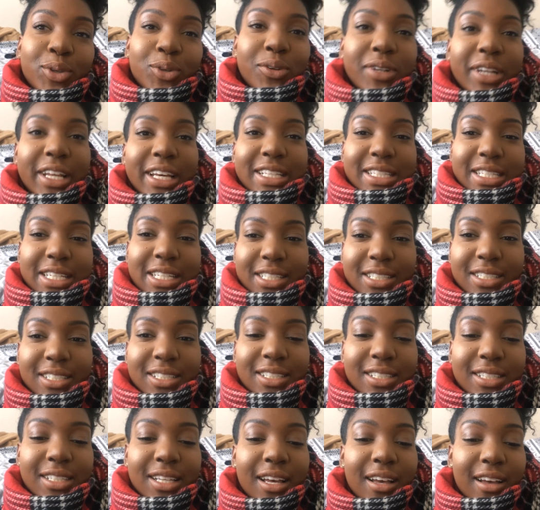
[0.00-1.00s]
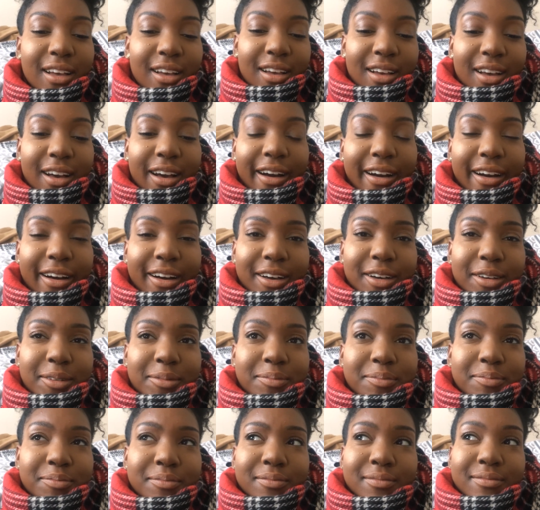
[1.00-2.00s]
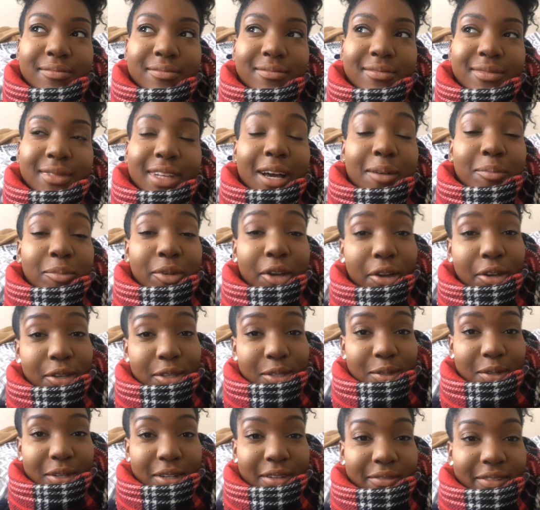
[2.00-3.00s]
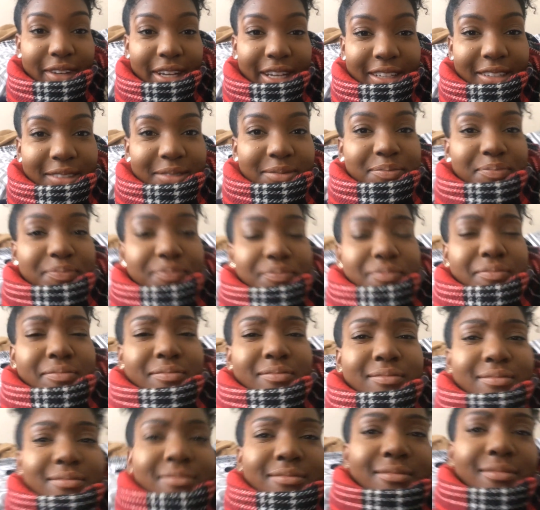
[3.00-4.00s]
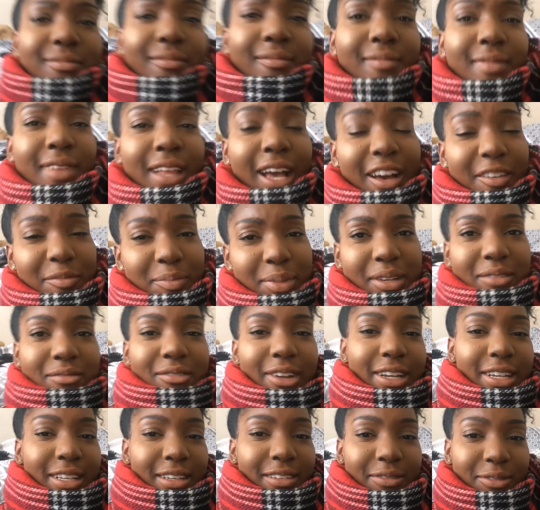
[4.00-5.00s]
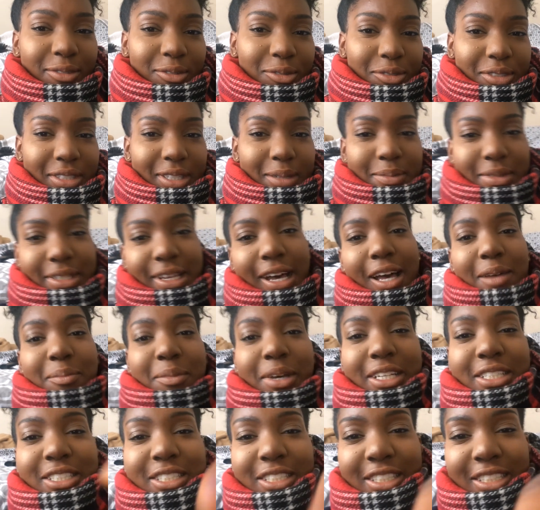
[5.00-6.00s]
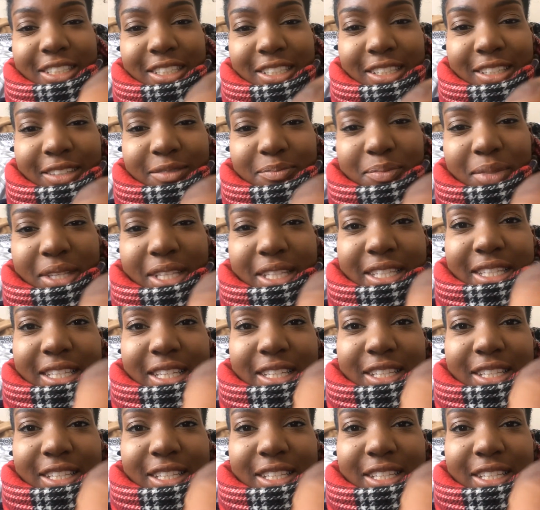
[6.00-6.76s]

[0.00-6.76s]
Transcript: pure laziness. I'm going to an event. I've been ready for some time, actually, and been